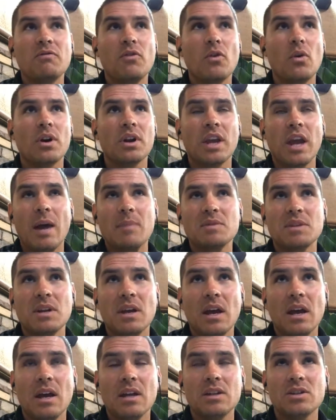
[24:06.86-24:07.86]
Before
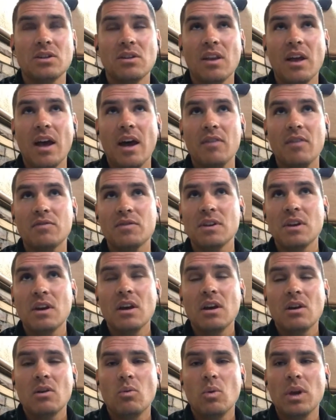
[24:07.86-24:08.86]
Captain Hedge left,
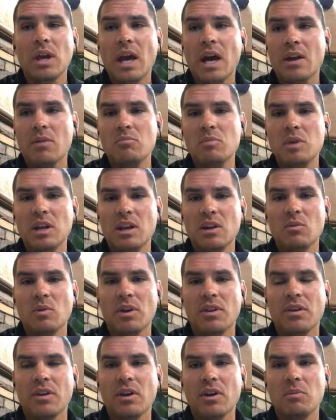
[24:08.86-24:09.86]
we had a
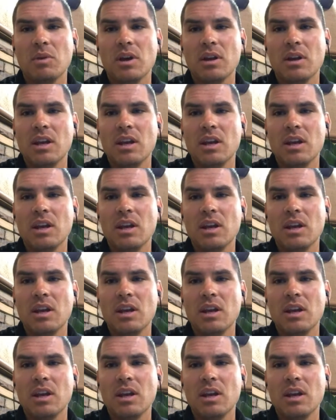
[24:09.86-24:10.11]
meeting with him,